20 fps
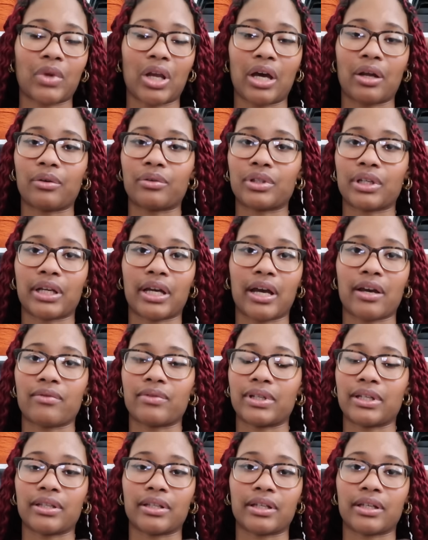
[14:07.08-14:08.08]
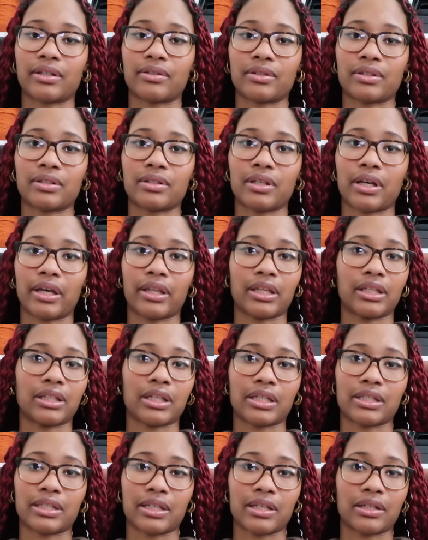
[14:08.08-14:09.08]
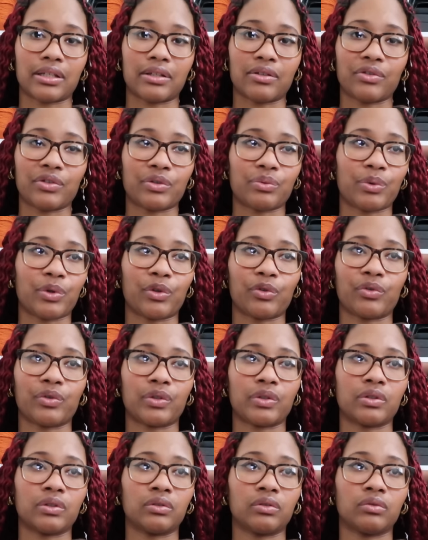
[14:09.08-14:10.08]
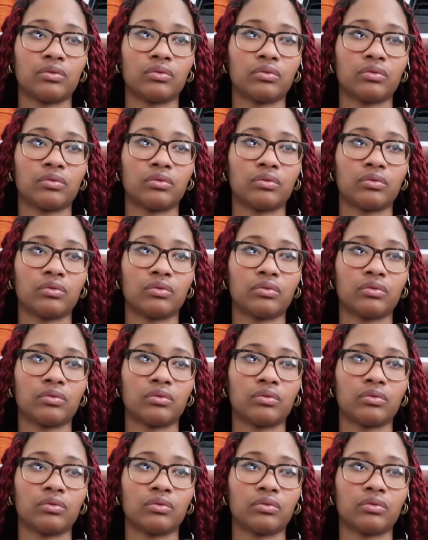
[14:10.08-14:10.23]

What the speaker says: I don't think I have anything else. I think that's it. It was beautiful.